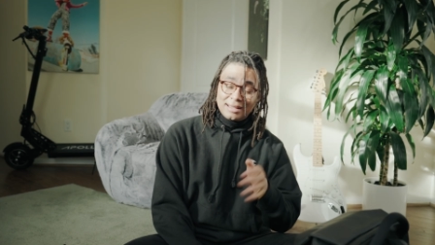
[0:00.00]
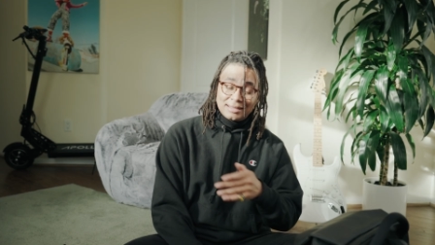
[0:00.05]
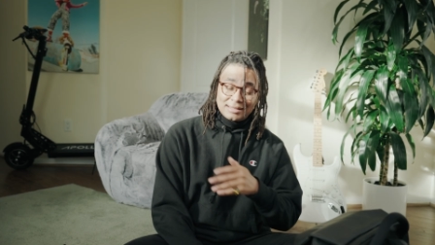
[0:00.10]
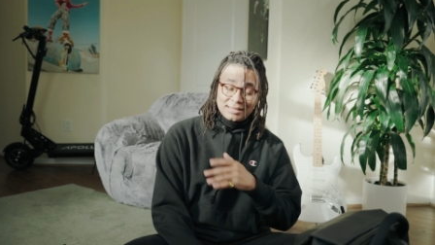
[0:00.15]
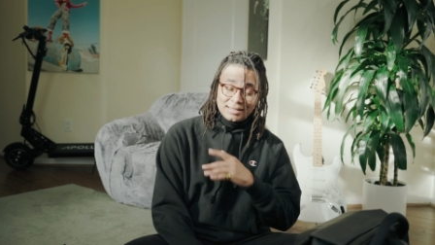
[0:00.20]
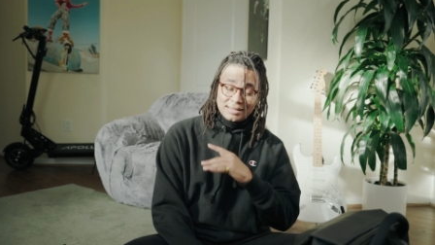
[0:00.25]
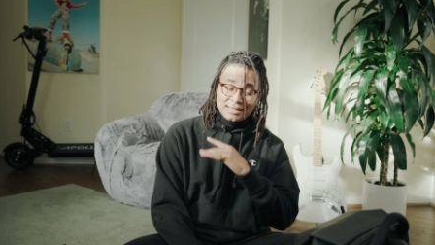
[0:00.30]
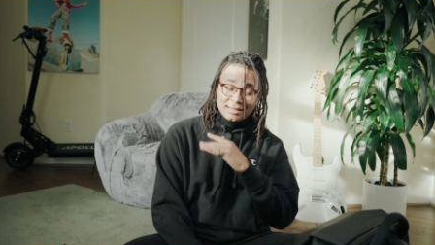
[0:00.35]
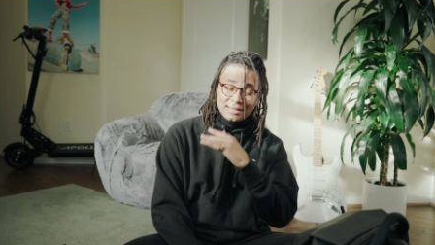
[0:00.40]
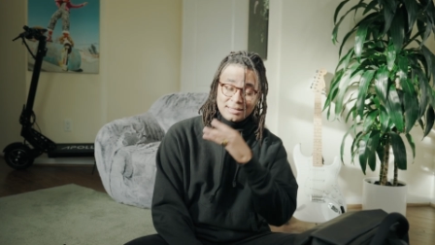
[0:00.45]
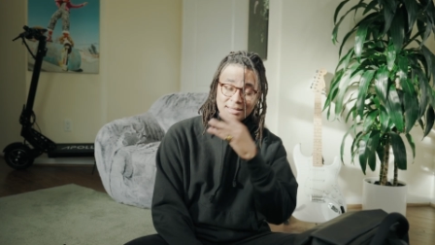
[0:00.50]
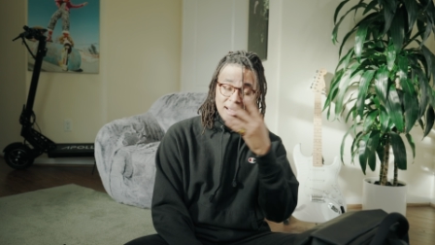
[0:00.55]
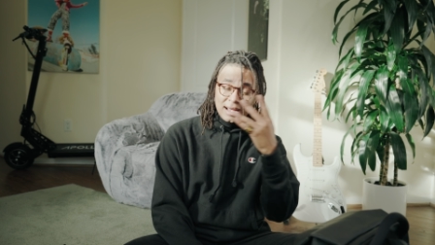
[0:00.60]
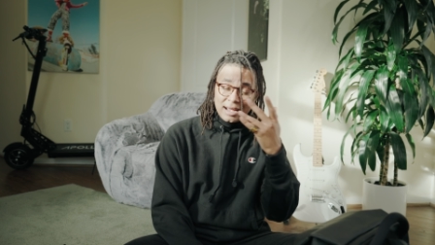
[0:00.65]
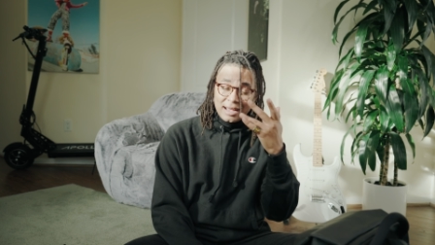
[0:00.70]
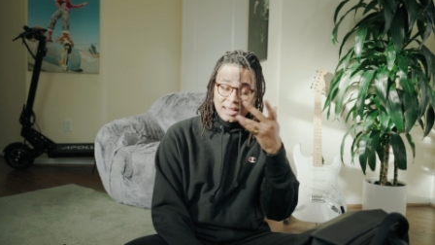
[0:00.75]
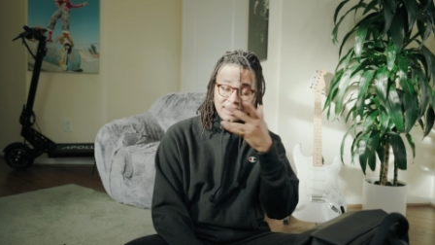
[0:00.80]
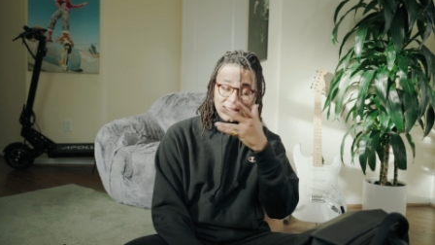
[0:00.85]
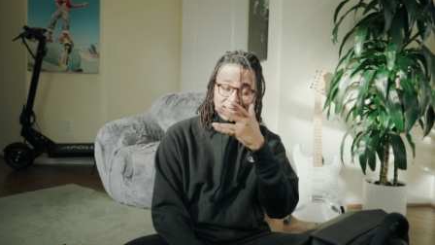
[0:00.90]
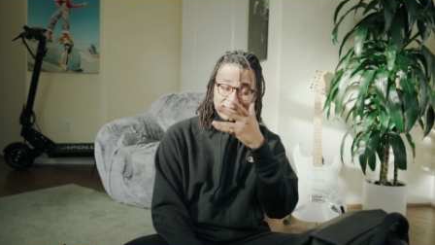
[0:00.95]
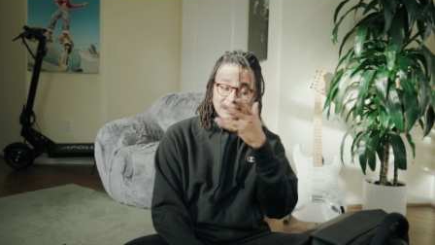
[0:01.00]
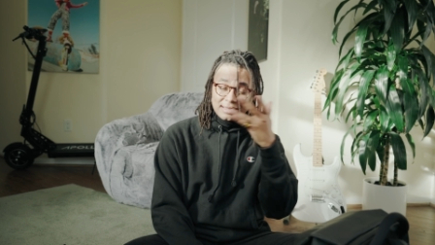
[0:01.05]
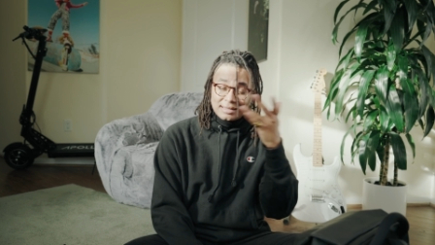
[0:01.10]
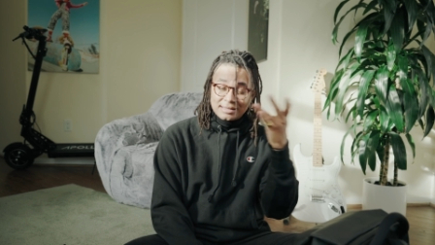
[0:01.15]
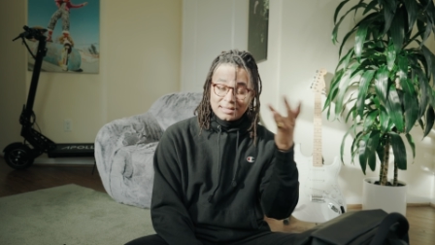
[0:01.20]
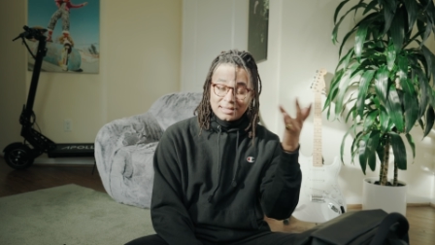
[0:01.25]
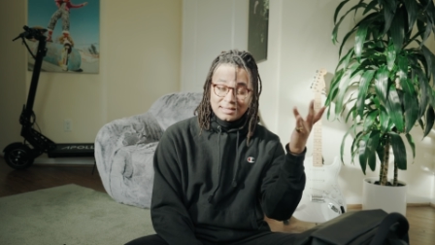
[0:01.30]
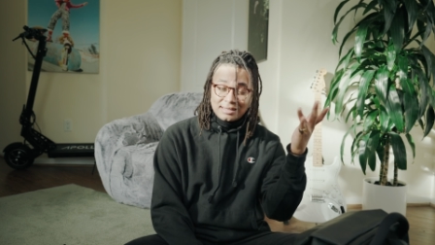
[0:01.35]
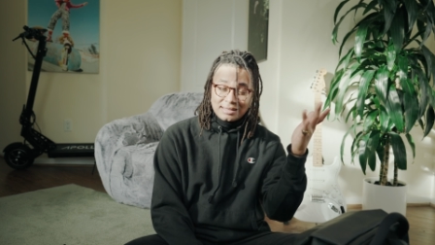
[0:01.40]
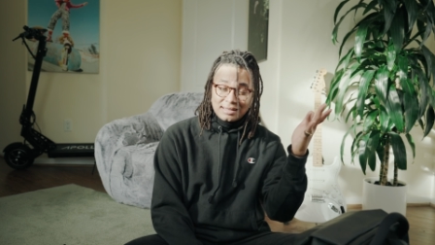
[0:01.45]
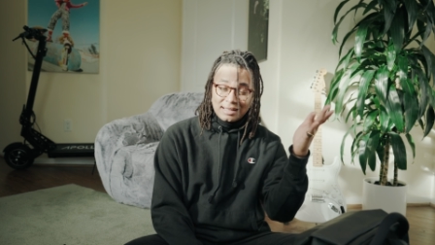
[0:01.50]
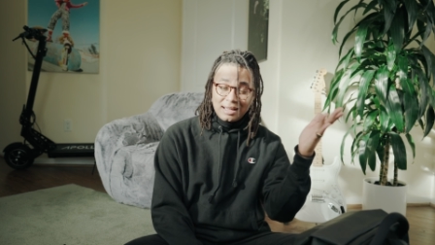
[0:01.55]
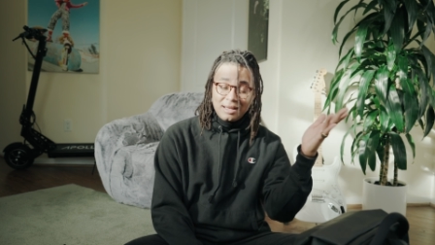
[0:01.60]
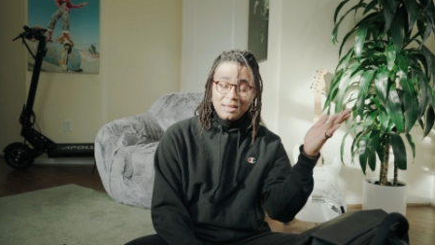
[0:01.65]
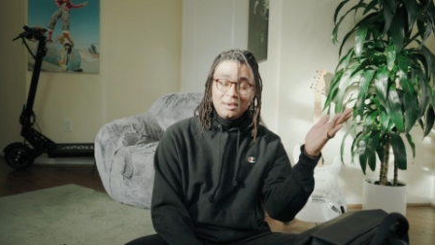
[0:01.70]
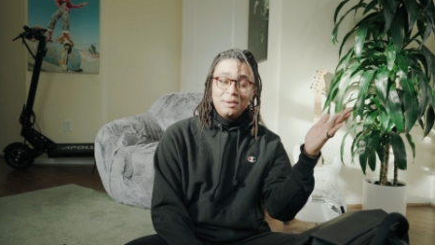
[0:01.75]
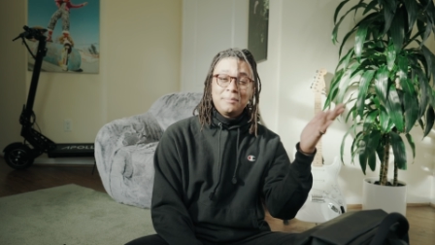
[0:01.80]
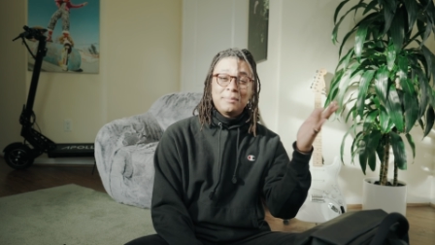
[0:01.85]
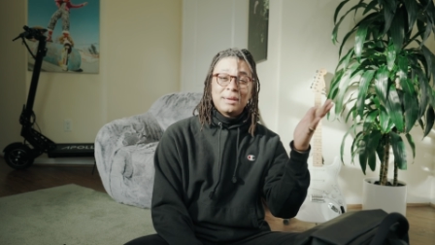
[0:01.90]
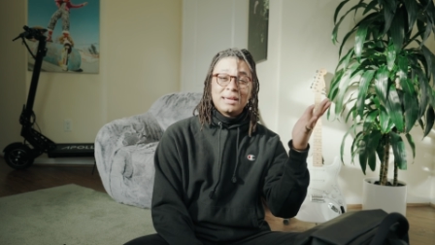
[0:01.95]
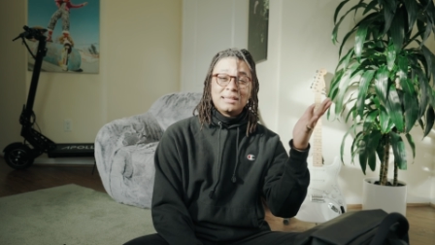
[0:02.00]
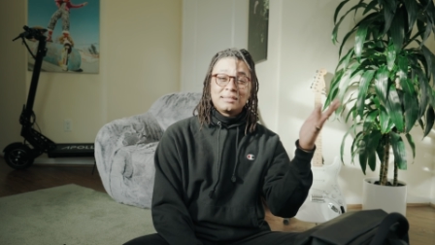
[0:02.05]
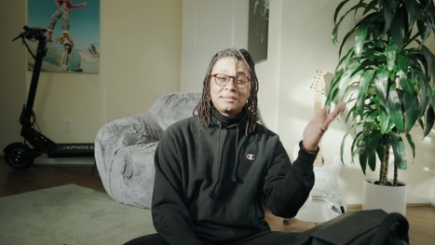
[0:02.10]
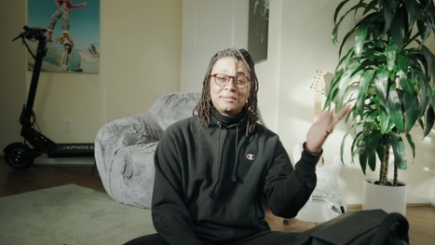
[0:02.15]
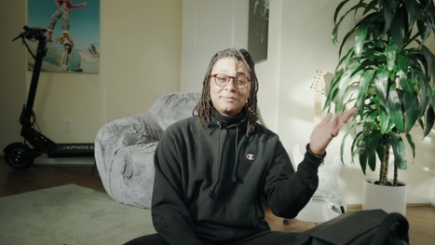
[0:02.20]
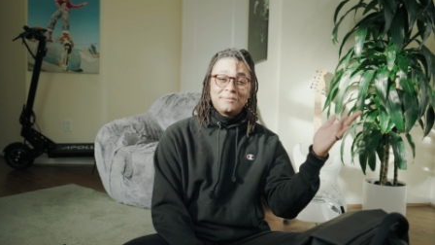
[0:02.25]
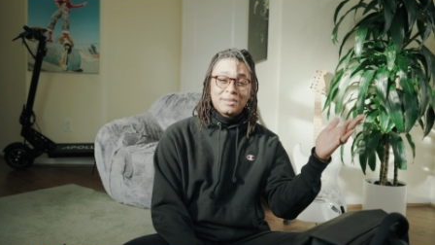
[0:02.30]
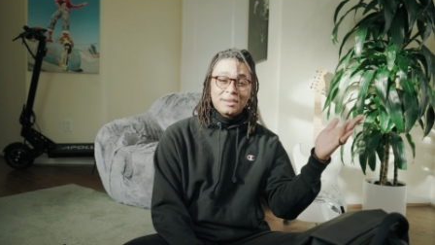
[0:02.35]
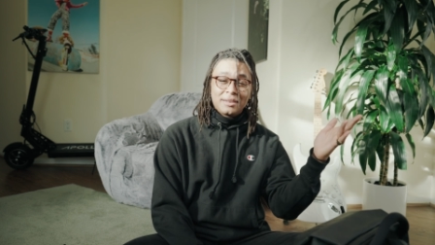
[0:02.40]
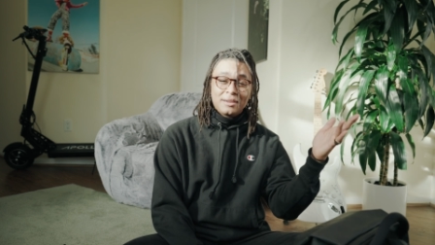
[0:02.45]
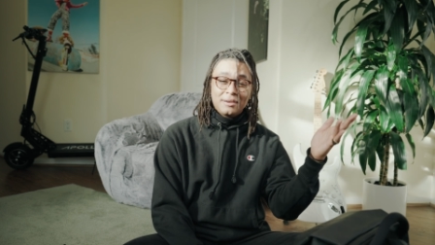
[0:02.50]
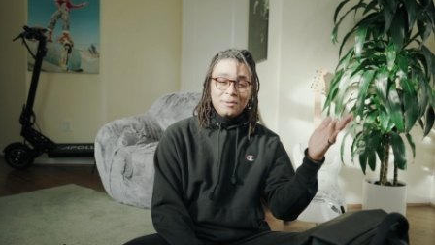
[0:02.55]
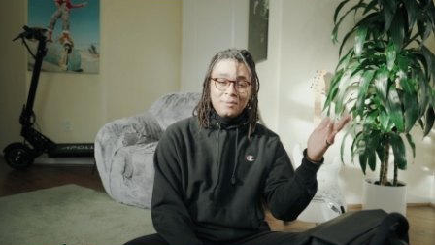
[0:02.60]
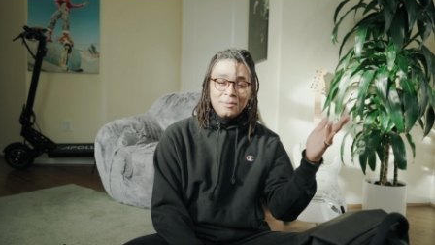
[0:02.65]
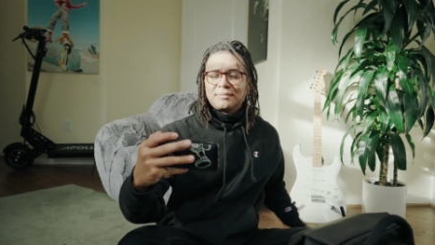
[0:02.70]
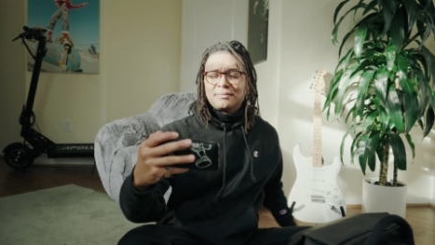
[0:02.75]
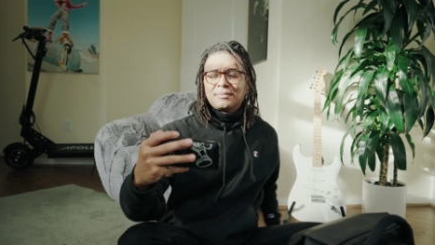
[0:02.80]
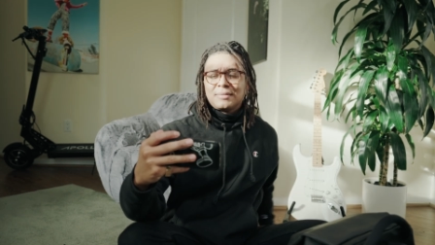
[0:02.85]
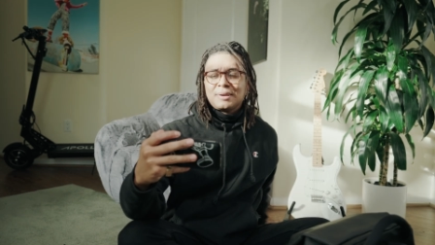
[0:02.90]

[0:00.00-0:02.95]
Is this a sign? Like, is this an amazing video?